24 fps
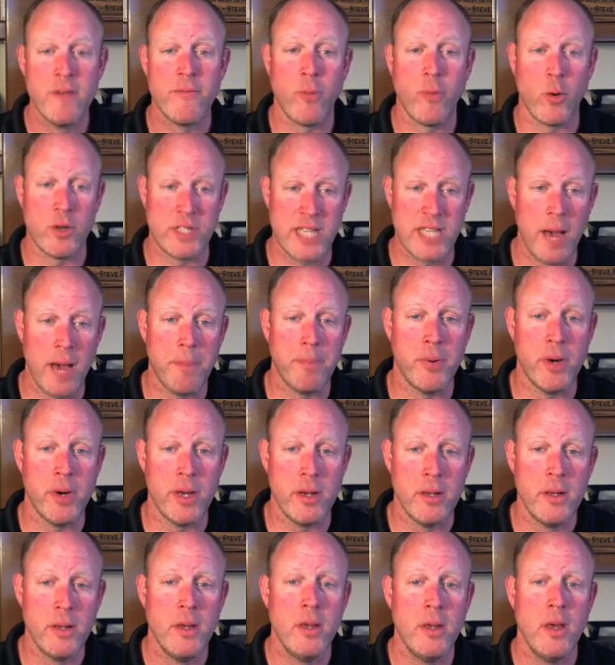Force
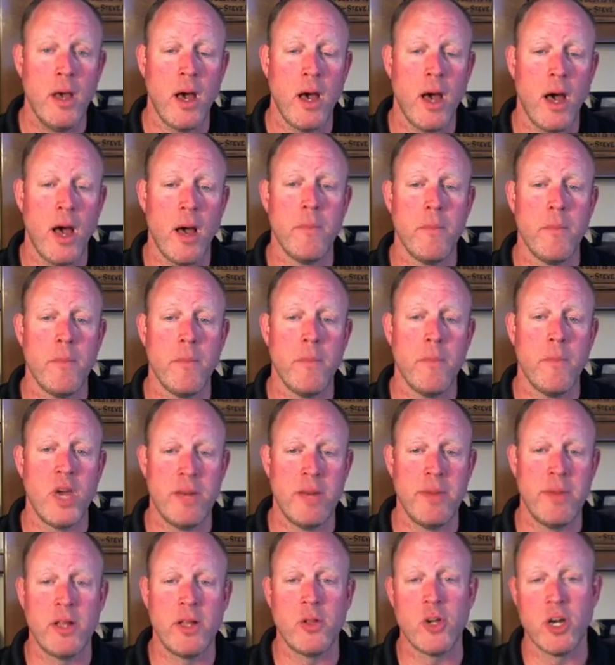output, we got
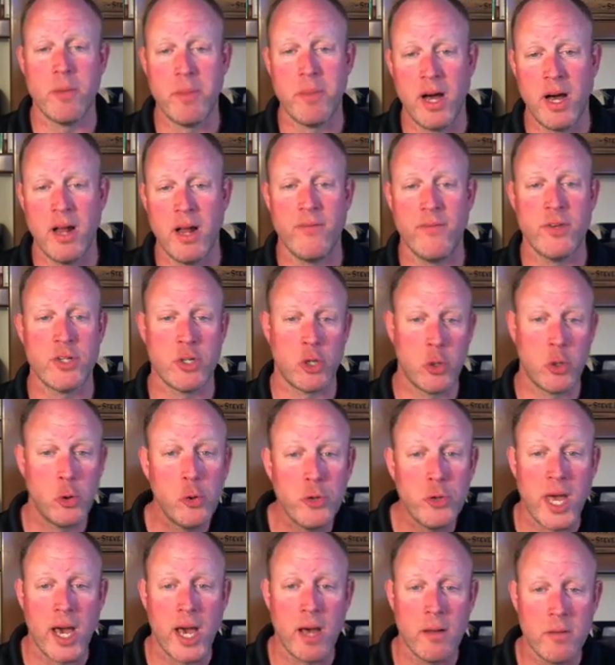to be clear about, if it's a
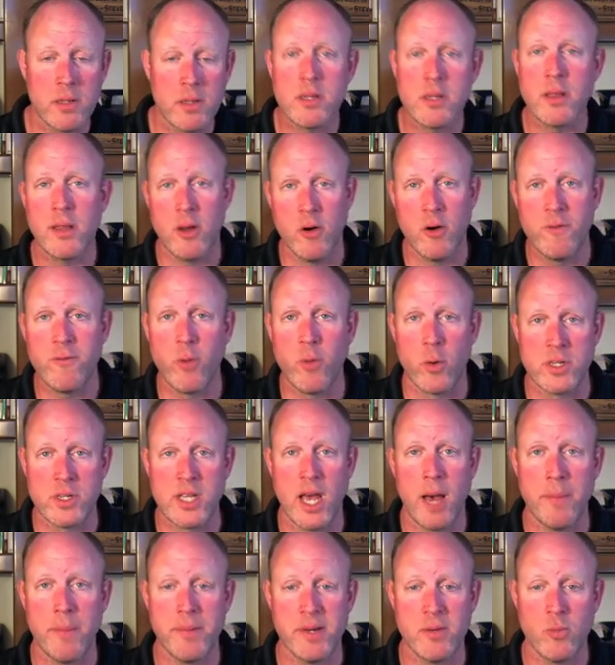cool down, it's low force
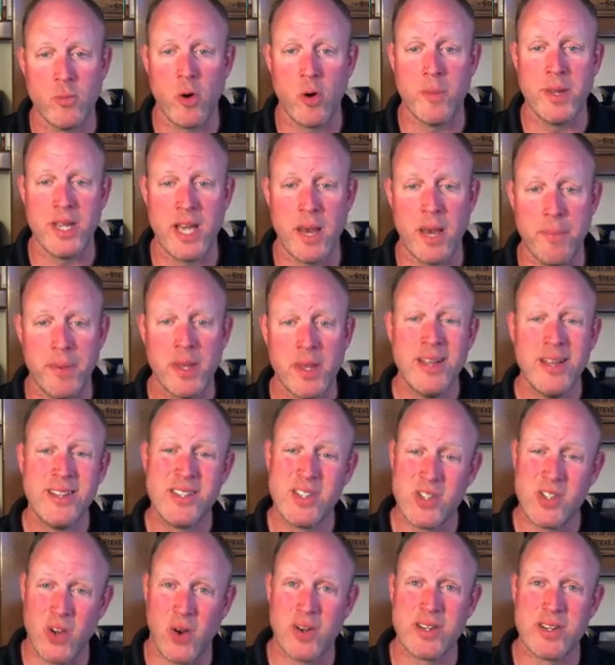output. Warming up
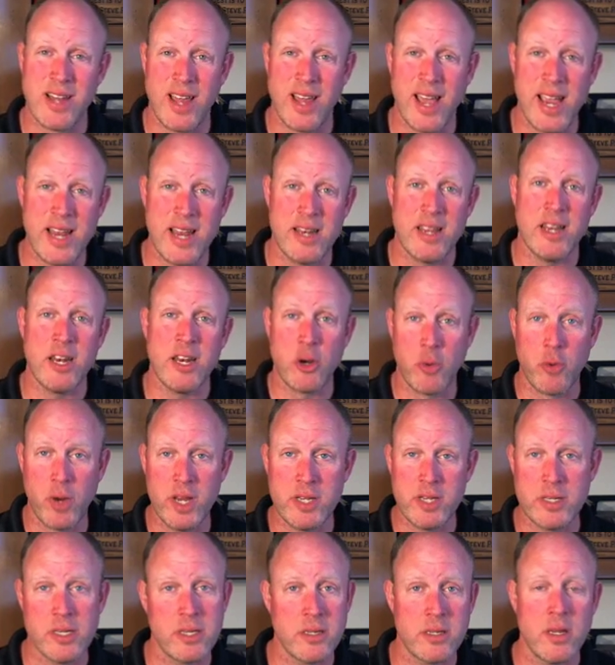starts light and
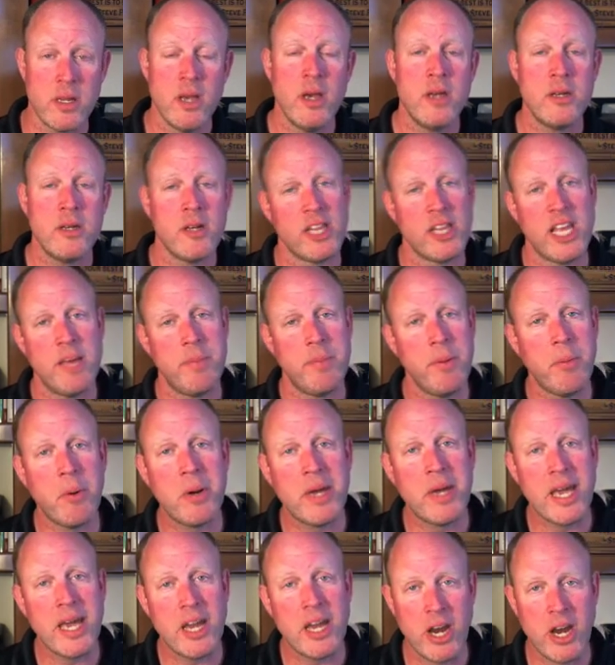increases. Don't let people
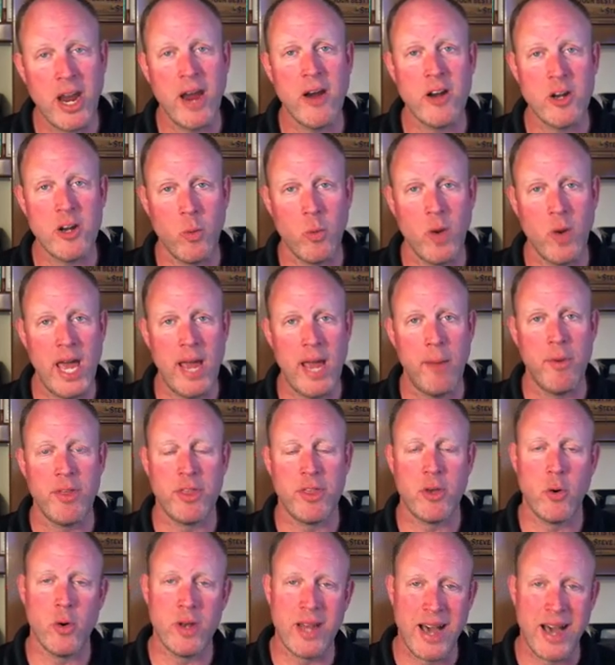get carried away
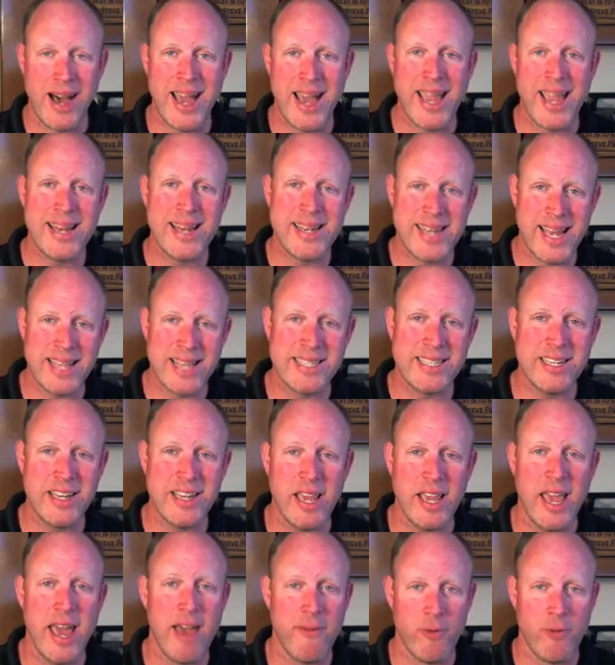with going high
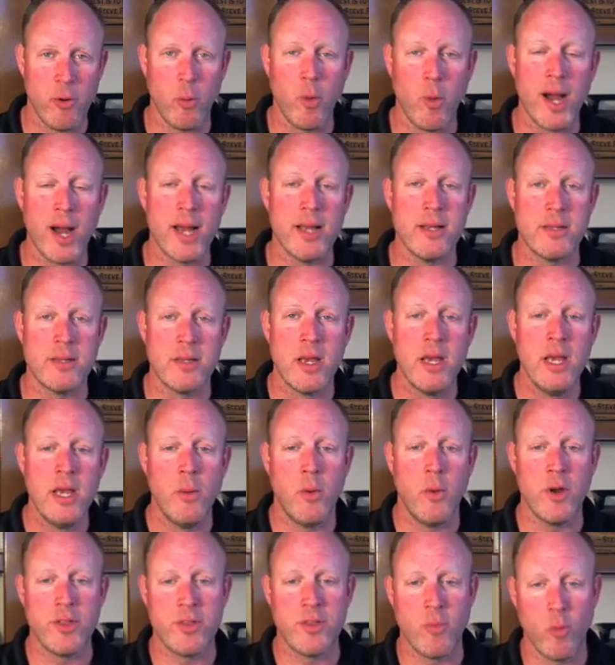intensity effort-wise
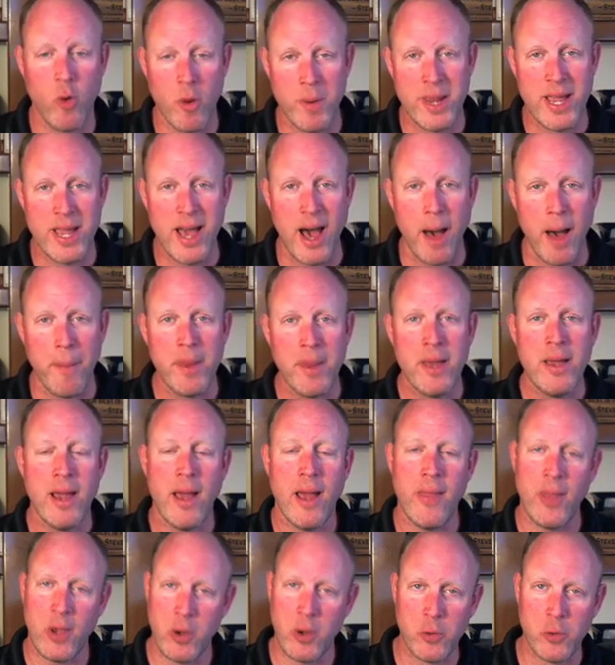with the warming up
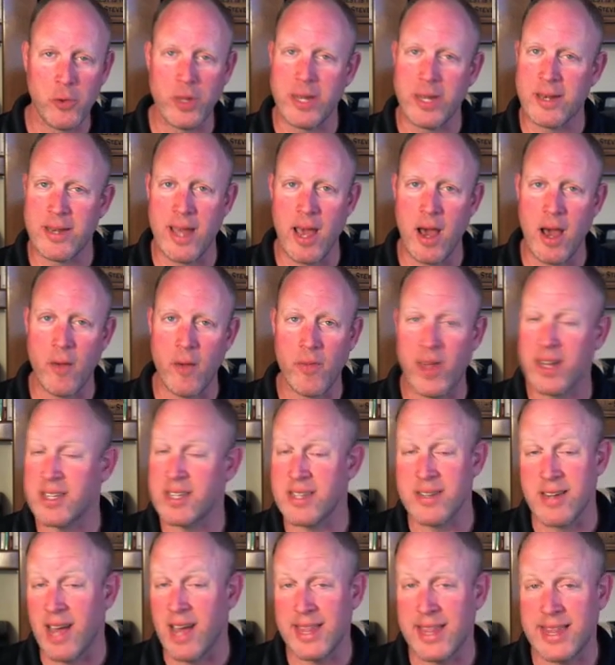and the cooling down.
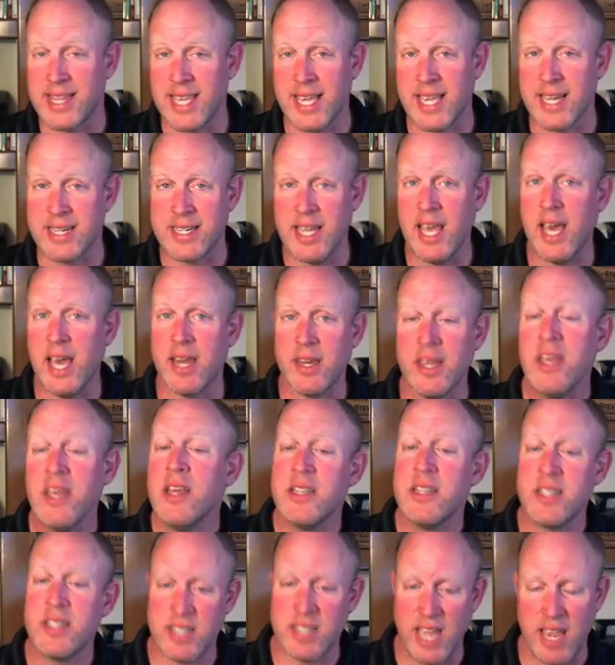That's not the intent.
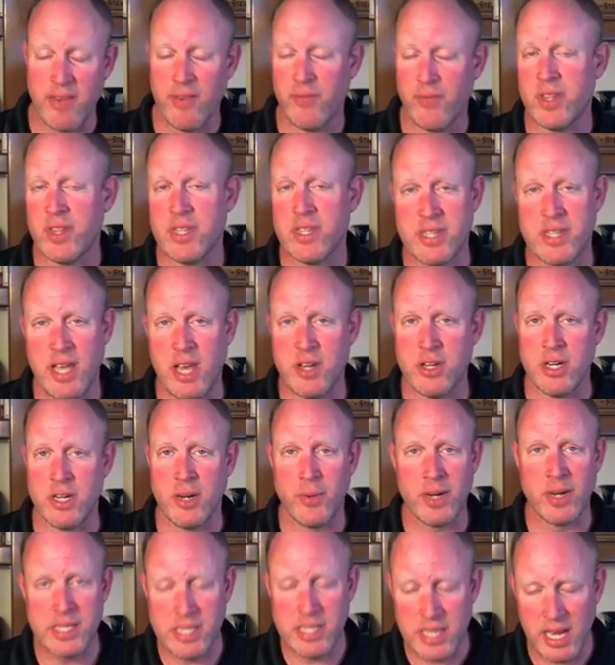Save it for the session. I
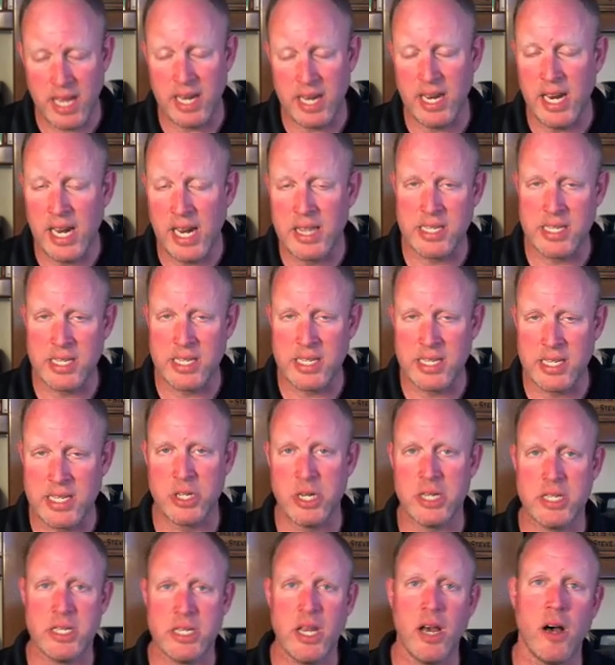want to see it in the
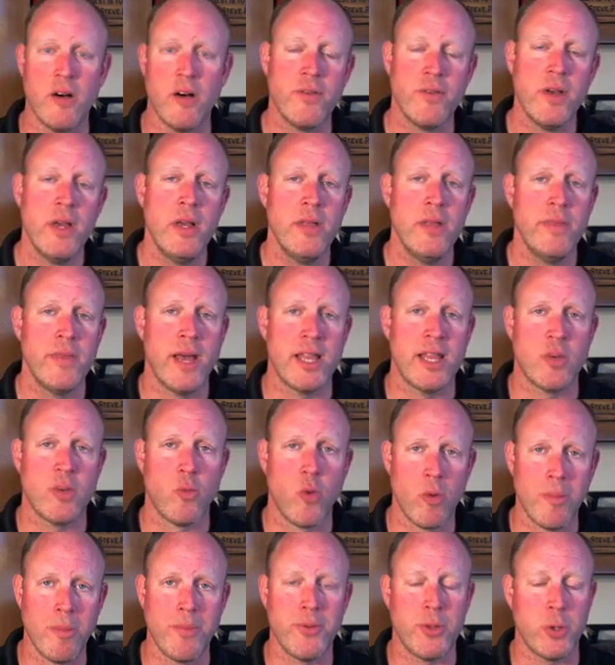session itself, not the
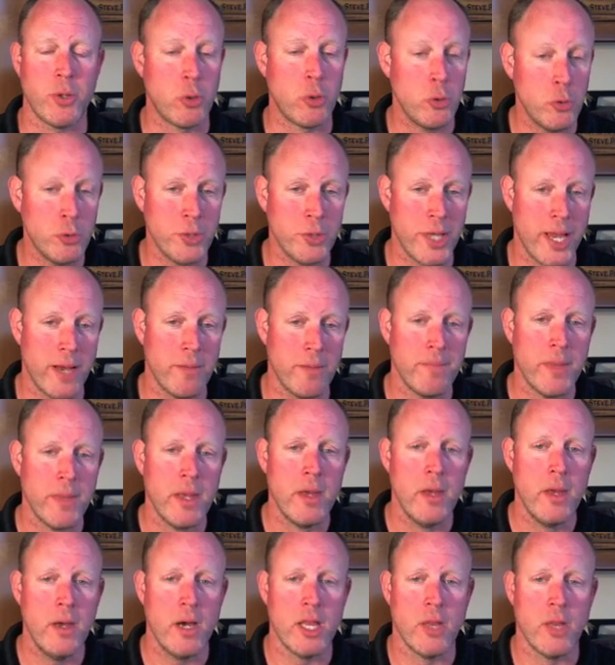warm up with the cool down.
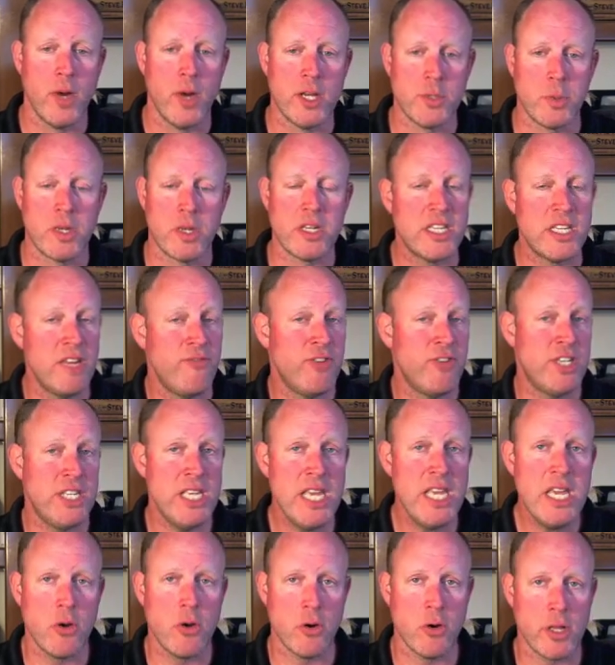Otherwise, we're going to see
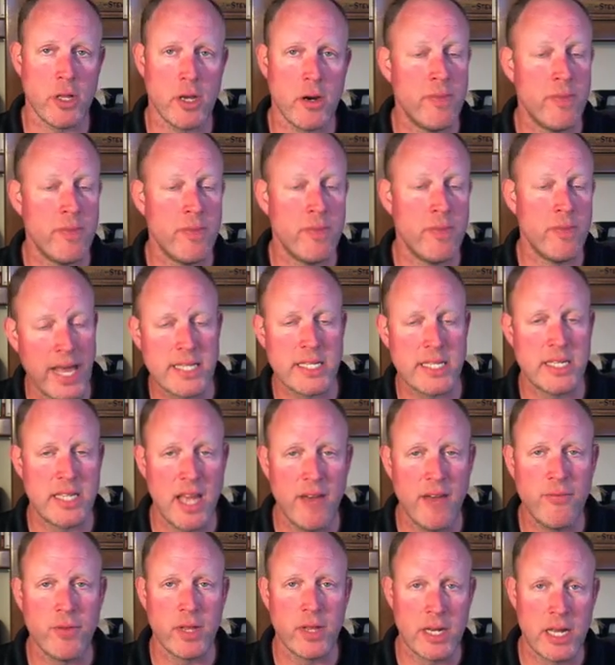fatigue earlier, and that's
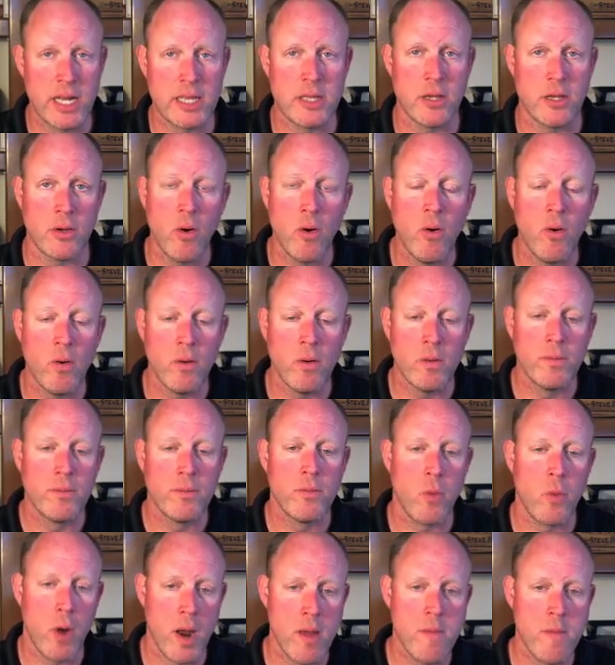definitely not the goal,
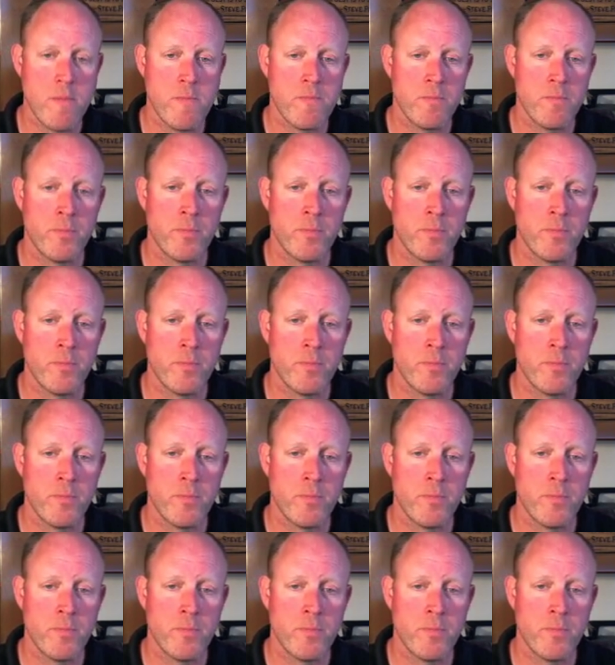right?